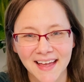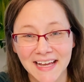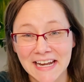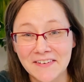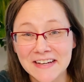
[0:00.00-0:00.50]

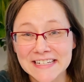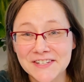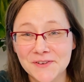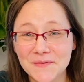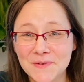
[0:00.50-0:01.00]
now I get to
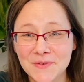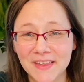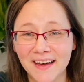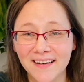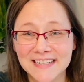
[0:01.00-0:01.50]
show a few of
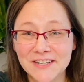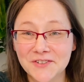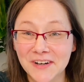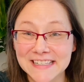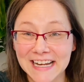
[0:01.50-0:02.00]
the Tinker
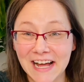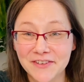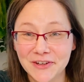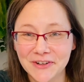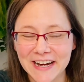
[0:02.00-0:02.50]
trays that
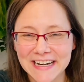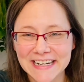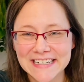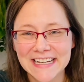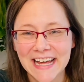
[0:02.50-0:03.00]
I've
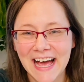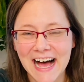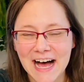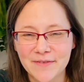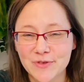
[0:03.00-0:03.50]
curated.
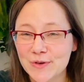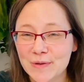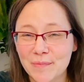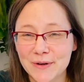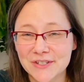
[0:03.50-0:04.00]
You
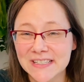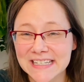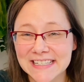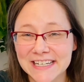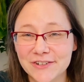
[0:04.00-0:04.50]
can purchase
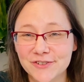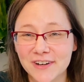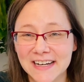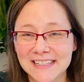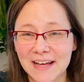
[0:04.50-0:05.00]
these Tinker
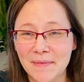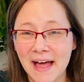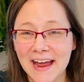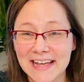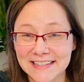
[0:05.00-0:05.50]
trays on
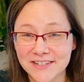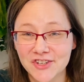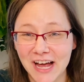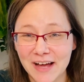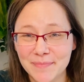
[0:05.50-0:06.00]
my Etsy
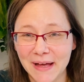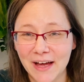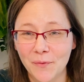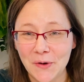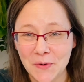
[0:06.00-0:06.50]
shop
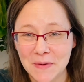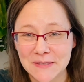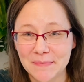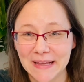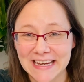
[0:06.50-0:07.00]
at
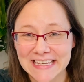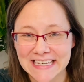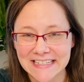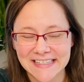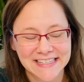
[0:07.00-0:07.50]
WonderBitz Play
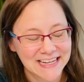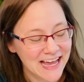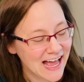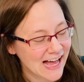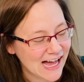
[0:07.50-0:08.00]
Kits.
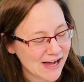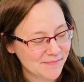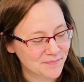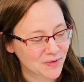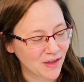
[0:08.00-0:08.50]

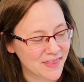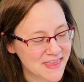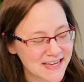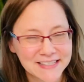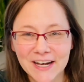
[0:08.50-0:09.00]

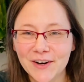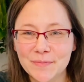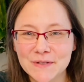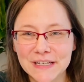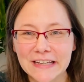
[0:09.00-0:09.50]
These are
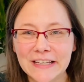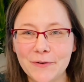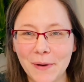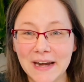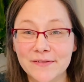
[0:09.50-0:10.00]
particularly
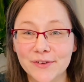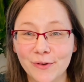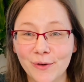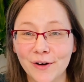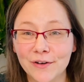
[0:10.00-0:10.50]
great if
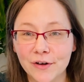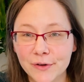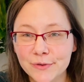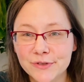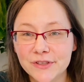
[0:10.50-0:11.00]
you're
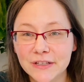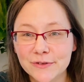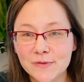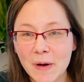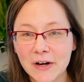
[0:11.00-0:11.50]
new to the
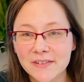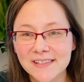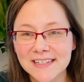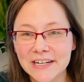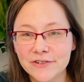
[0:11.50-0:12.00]
loose
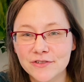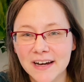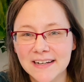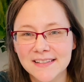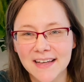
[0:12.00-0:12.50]
parts Tinker
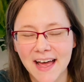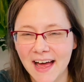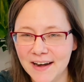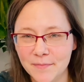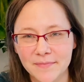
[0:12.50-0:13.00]
trays
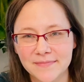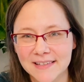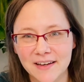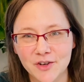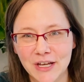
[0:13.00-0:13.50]
and
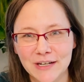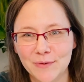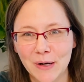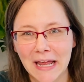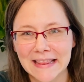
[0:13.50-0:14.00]
say your kid
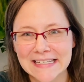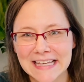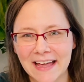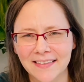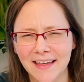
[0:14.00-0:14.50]
were to get this
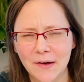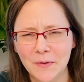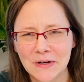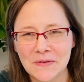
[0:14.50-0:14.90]
kit and they wouldn't